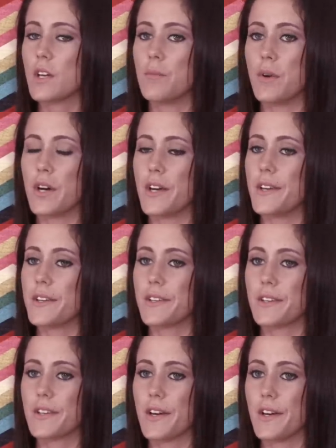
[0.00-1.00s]
But,
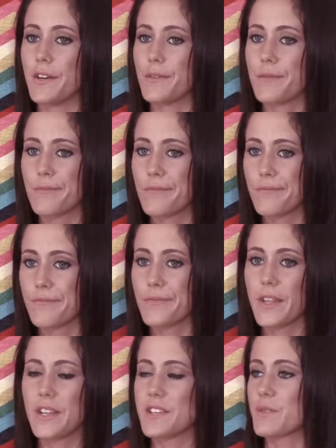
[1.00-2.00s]
you know,
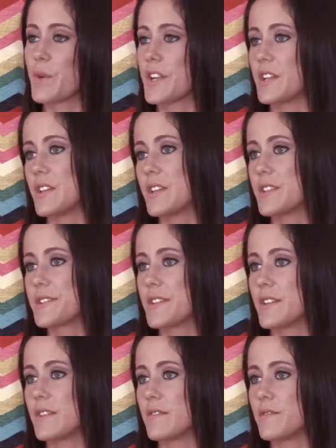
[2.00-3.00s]
it is what it is,
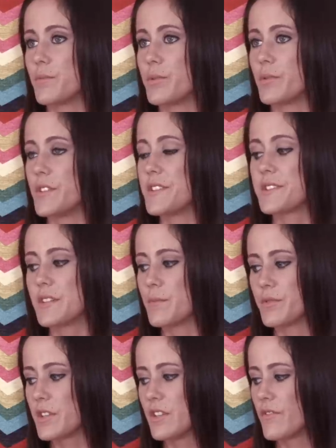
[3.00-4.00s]
and the police didn't
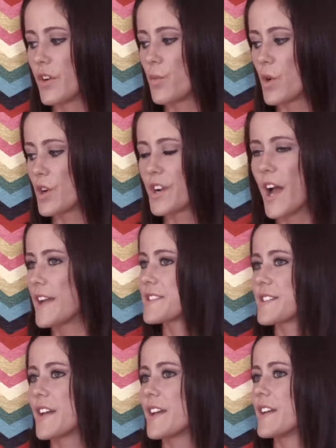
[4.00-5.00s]
believe a word I
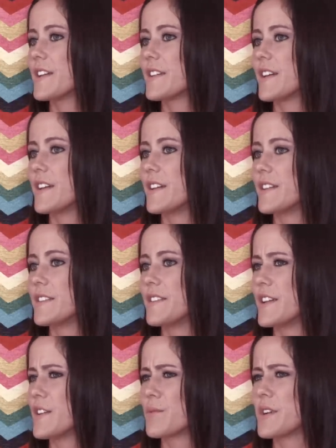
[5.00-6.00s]
say, and
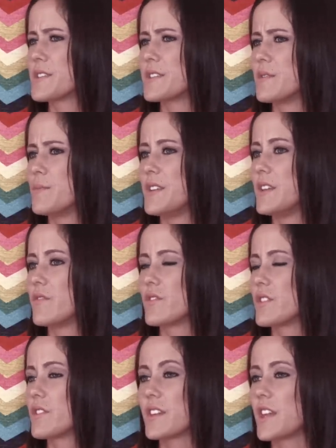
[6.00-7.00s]
they arrested me
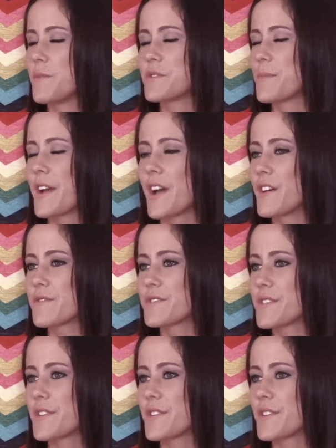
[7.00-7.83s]
even though they came to my house.